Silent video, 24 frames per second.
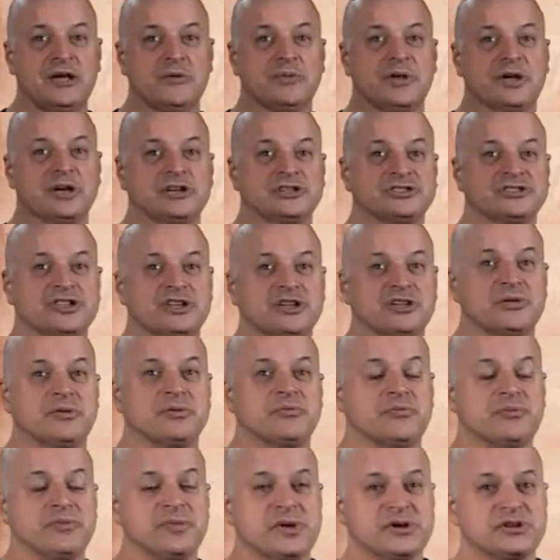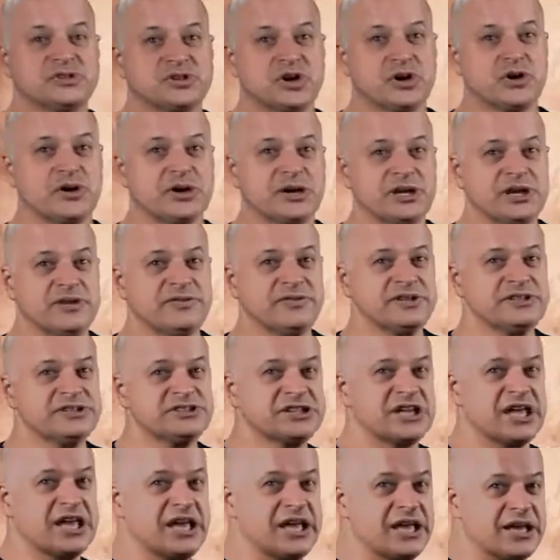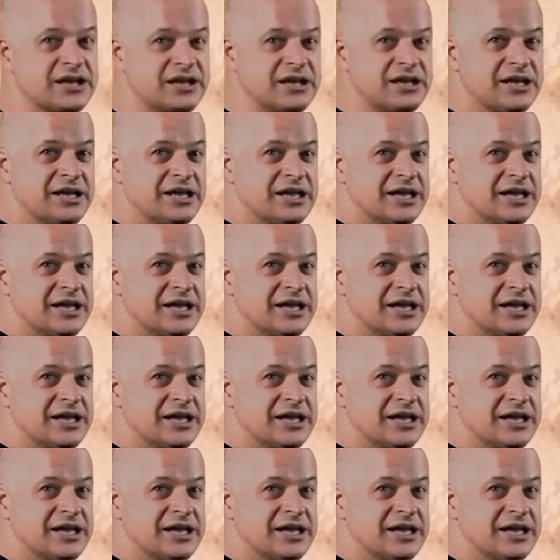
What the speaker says: because the majority of its skin